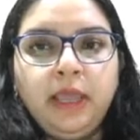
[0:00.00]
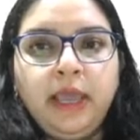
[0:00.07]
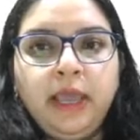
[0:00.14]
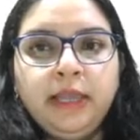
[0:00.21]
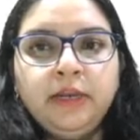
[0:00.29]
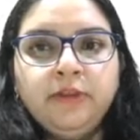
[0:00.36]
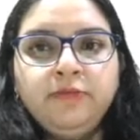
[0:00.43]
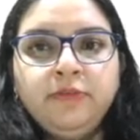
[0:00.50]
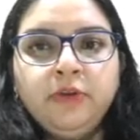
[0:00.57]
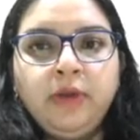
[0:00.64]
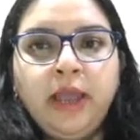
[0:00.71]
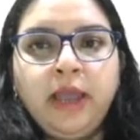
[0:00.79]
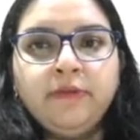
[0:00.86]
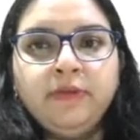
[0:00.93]
And if you
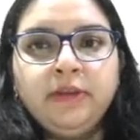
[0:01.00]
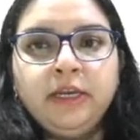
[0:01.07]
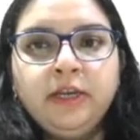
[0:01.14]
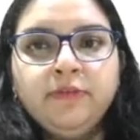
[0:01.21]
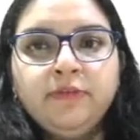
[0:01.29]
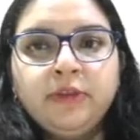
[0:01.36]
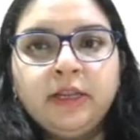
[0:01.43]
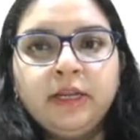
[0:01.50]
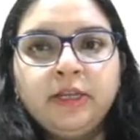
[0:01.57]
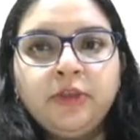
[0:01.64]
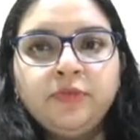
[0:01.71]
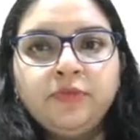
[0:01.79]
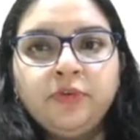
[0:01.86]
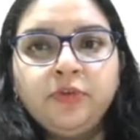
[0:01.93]
have any difficulty,
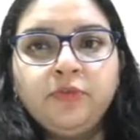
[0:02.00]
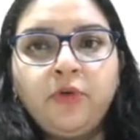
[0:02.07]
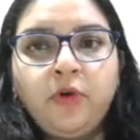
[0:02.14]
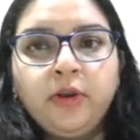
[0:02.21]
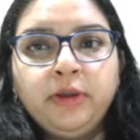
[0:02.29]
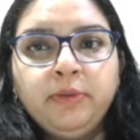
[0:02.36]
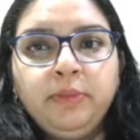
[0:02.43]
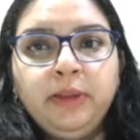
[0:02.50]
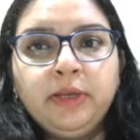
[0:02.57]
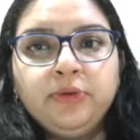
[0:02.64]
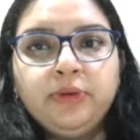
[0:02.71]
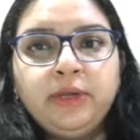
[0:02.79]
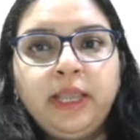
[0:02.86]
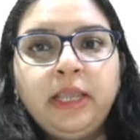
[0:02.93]
if you want me
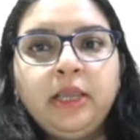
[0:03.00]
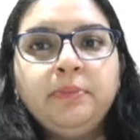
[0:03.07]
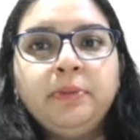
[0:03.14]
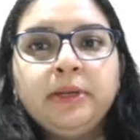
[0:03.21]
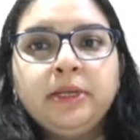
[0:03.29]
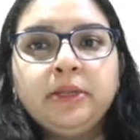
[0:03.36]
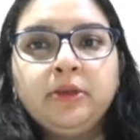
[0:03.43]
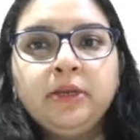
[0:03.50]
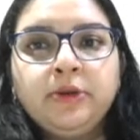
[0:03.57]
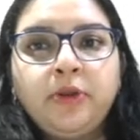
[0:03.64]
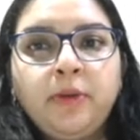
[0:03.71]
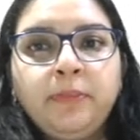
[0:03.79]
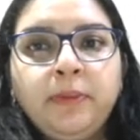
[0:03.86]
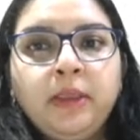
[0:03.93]
to take a particular
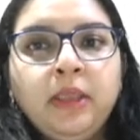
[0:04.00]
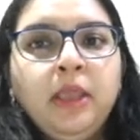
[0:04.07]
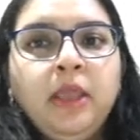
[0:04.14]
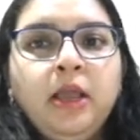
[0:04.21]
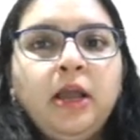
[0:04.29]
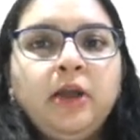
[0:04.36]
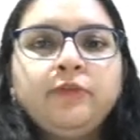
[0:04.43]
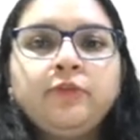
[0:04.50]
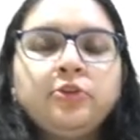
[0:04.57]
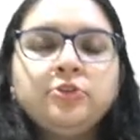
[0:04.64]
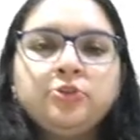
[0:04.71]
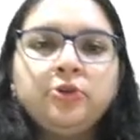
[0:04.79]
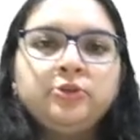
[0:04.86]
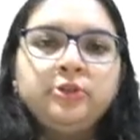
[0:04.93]
topic, of
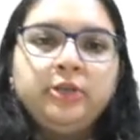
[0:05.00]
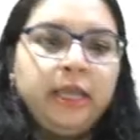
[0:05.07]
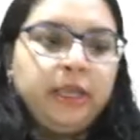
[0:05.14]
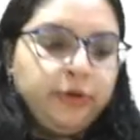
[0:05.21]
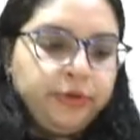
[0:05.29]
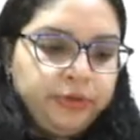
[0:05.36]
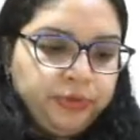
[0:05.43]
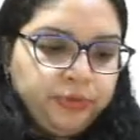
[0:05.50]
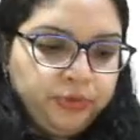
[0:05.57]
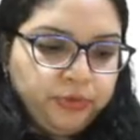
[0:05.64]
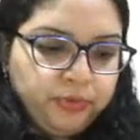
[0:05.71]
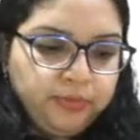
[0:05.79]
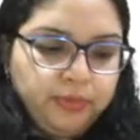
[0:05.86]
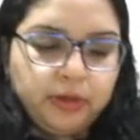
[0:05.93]
course don't rely on
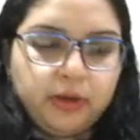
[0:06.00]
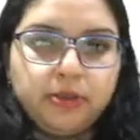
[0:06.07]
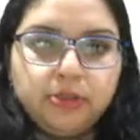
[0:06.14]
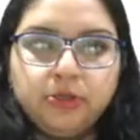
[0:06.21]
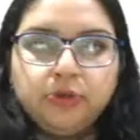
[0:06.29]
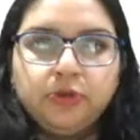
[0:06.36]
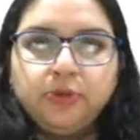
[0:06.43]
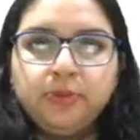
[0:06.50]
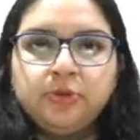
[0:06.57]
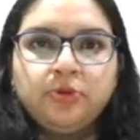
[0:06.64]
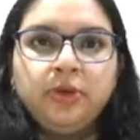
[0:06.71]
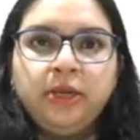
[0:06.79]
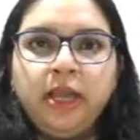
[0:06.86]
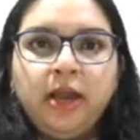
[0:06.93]
YouTube, because YouTube is
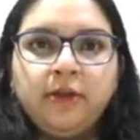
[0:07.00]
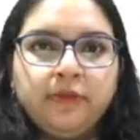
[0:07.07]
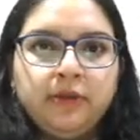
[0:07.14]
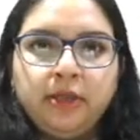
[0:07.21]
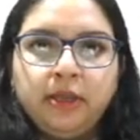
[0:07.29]
only half an